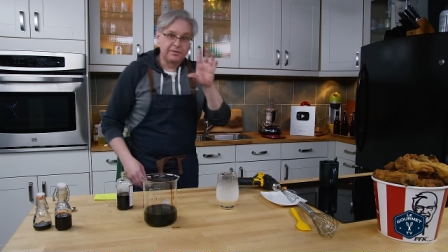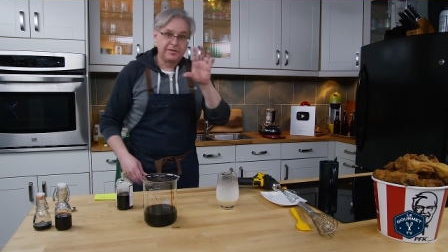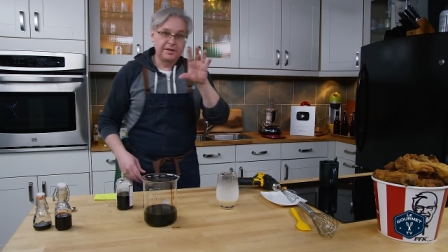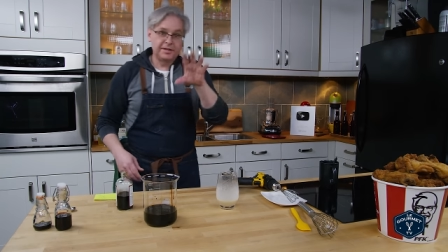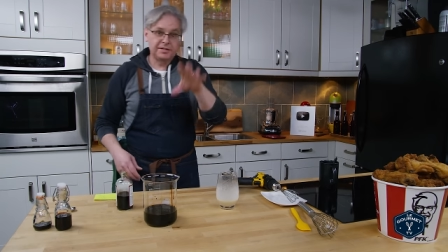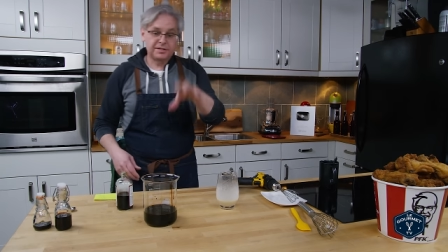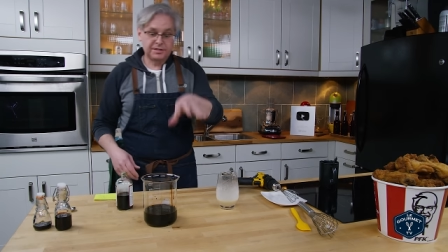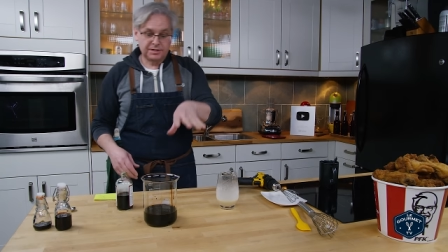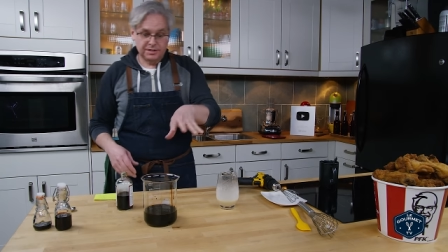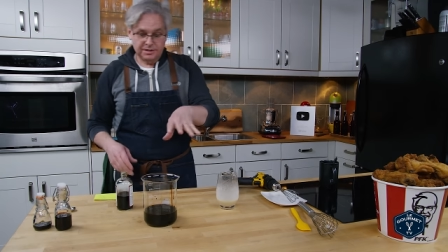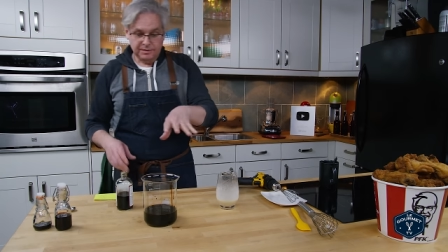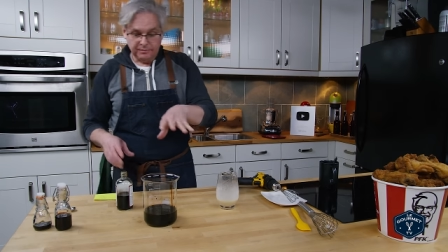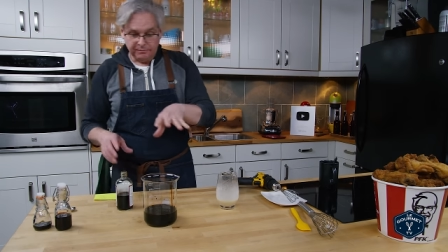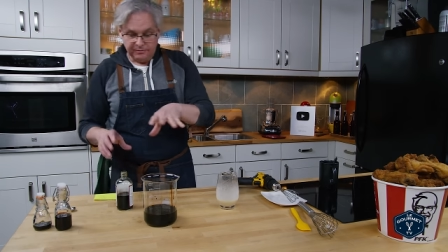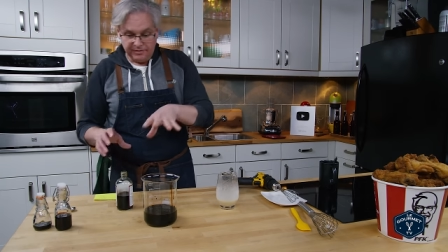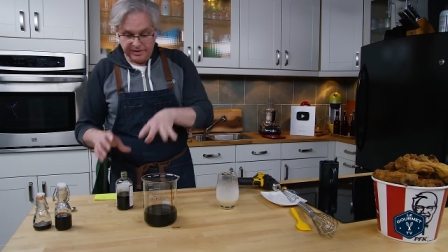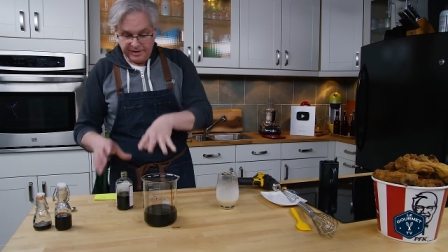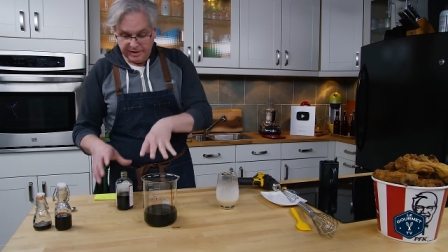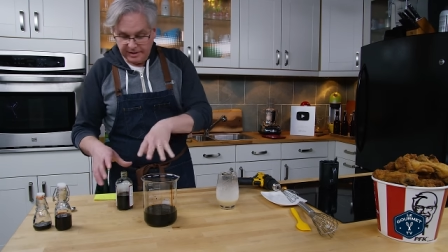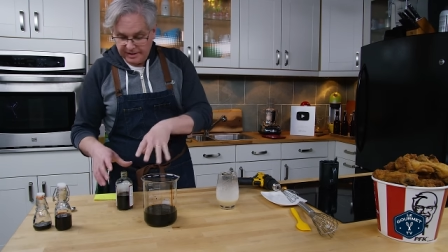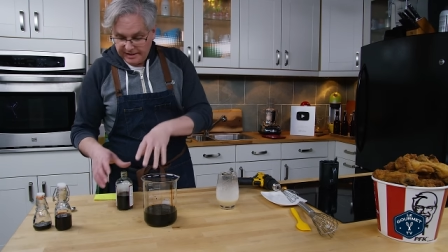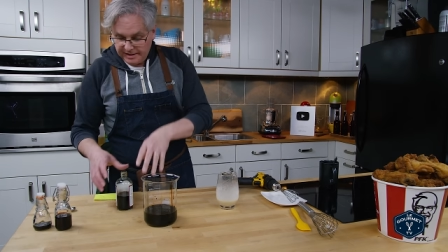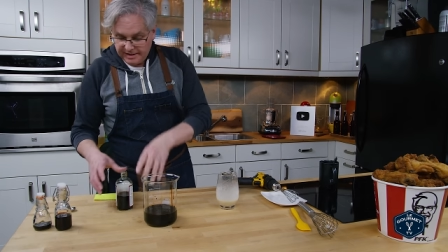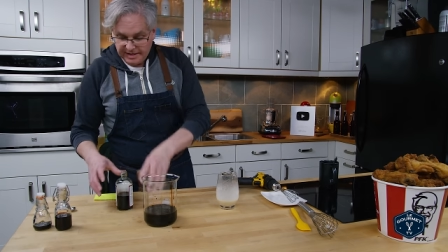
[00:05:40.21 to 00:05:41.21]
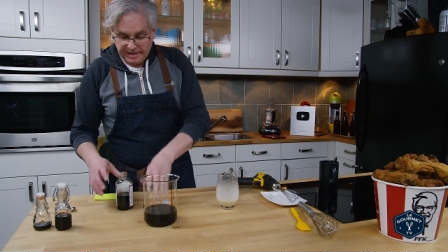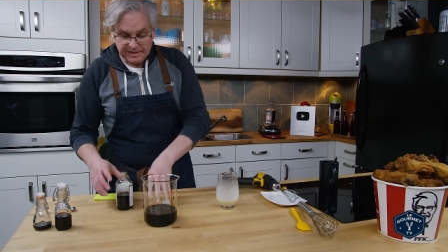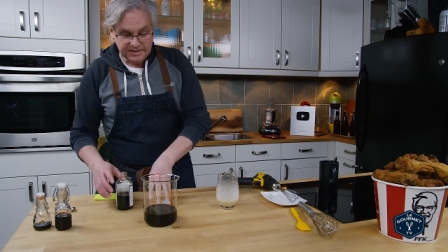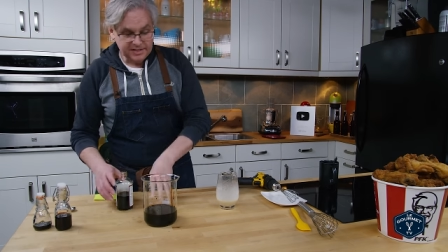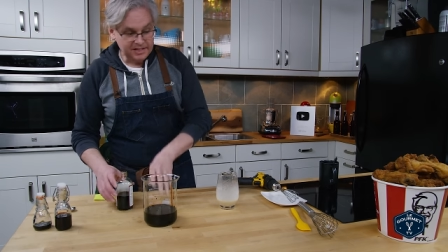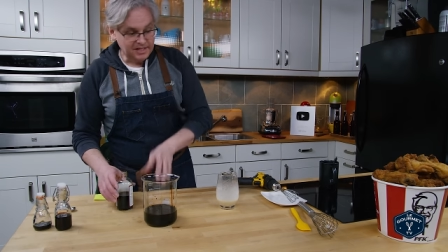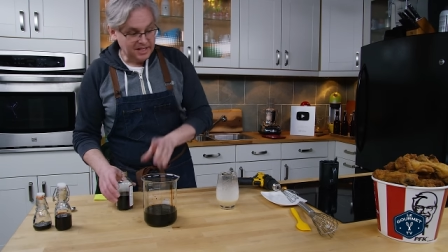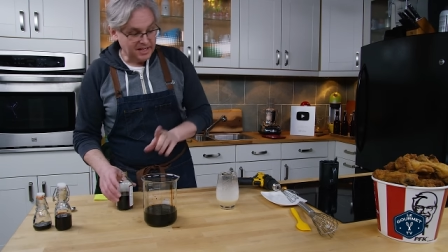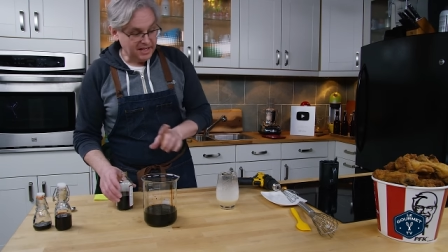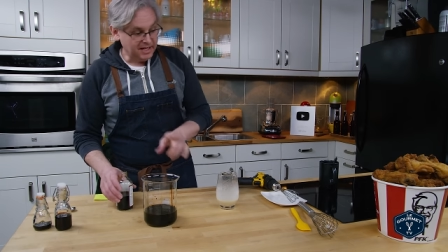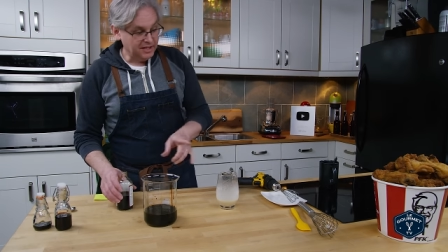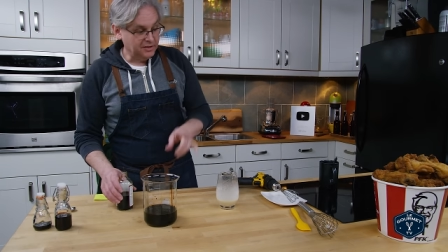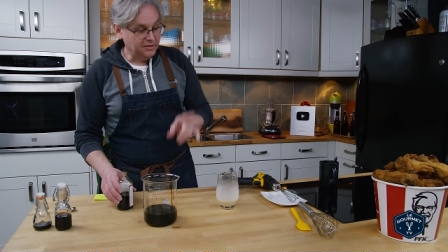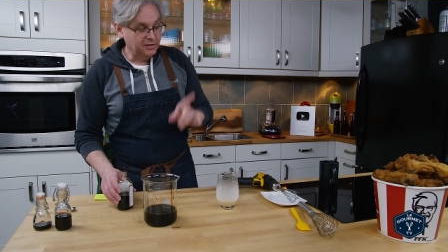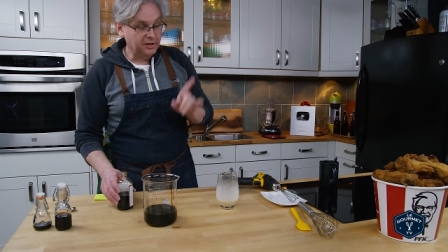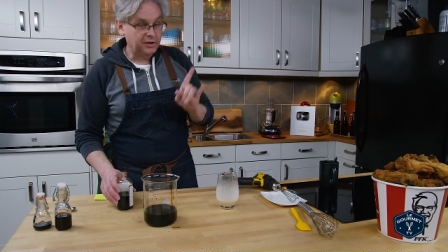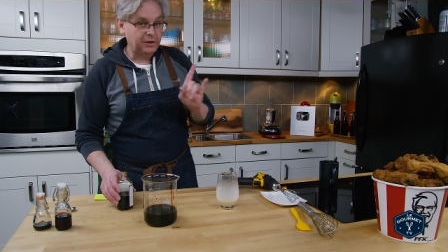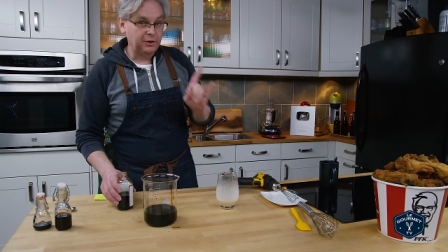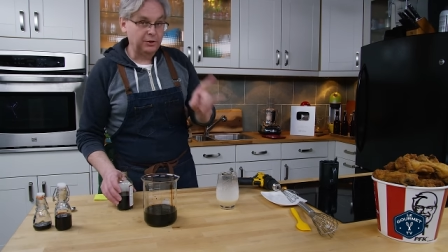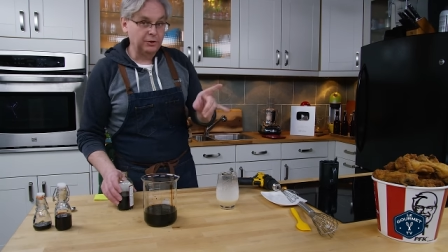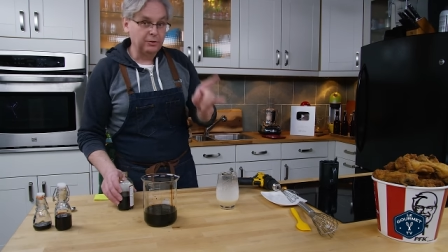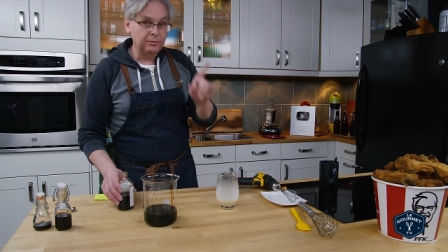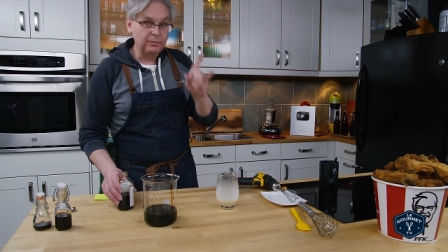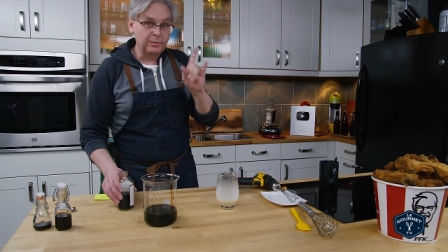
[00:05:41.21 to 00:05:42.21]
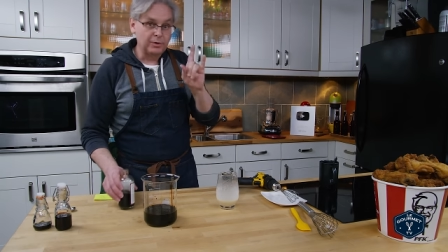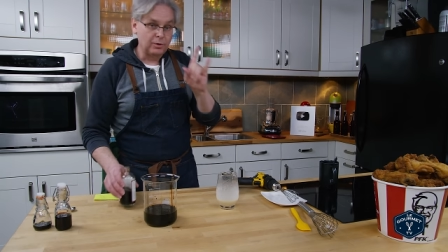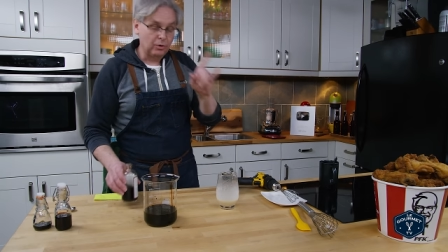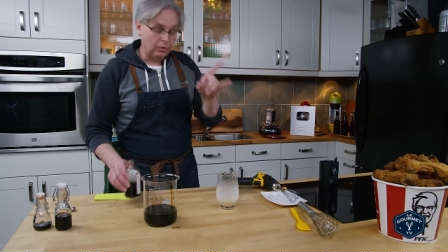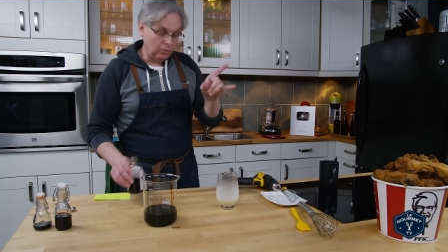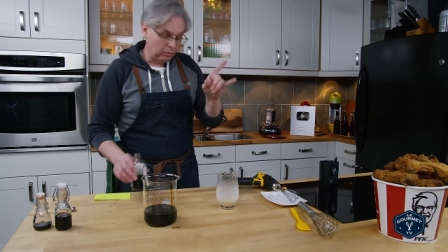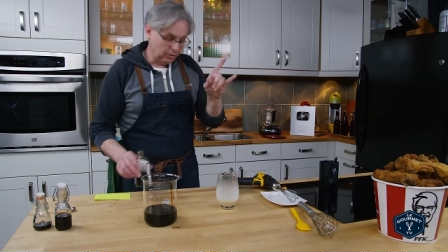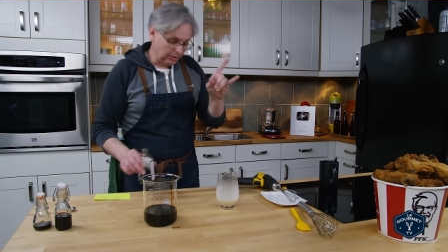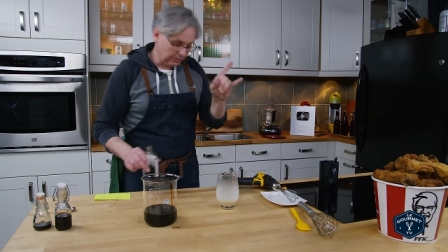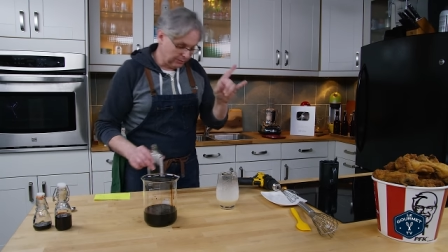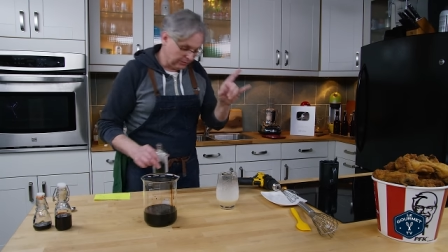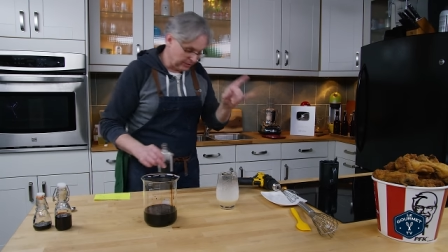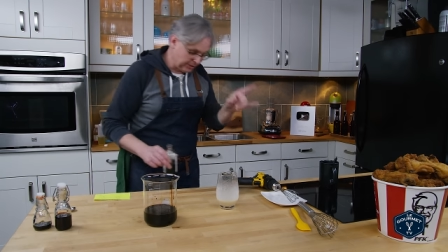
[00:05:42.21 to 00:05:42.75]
this vanilla isn't in the cube cola